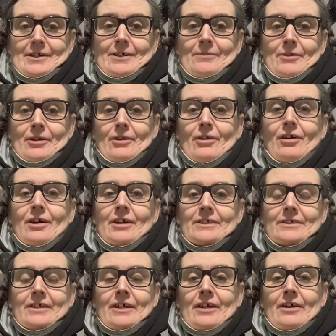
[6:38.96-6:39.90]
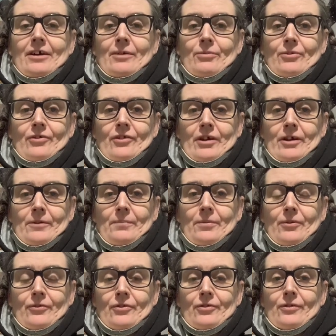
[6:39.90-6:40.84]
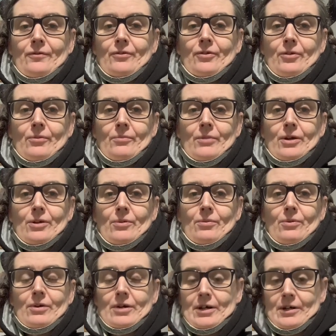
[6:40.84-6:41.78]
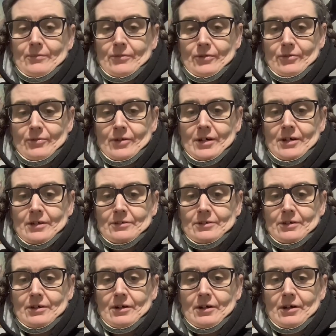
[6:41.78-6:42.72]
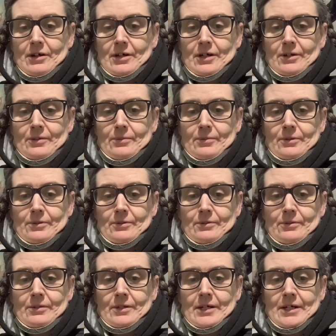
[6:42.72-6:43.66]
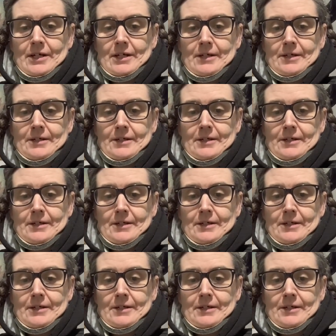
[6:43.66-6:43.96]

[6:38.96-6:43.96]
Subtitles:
I'm the light, and I will stay positive, and no matter what comes around, I will